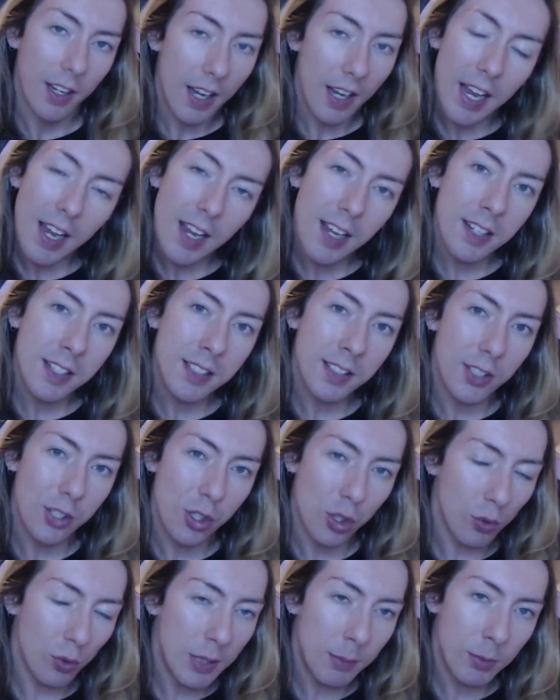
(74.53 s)
and the
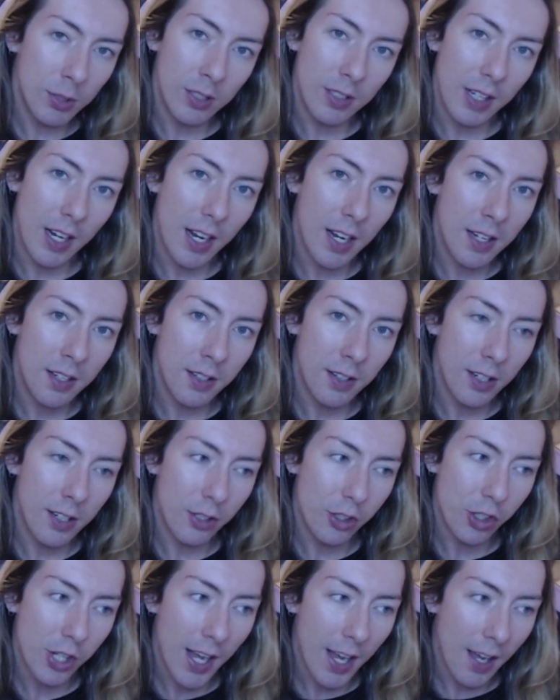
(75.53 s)
streamer and their
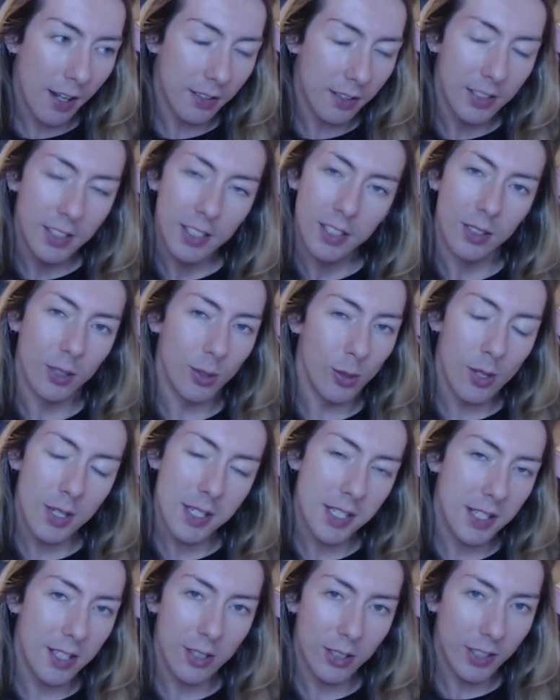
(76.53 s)
chat
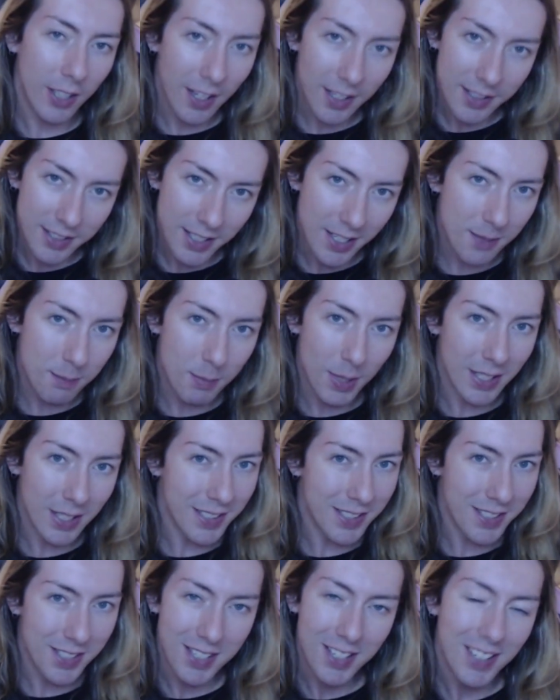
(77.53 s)
lost their goddamn
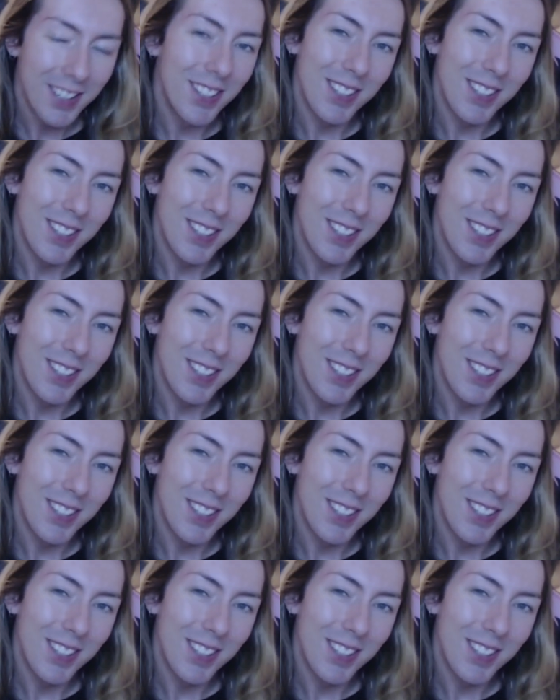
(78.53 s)
minds.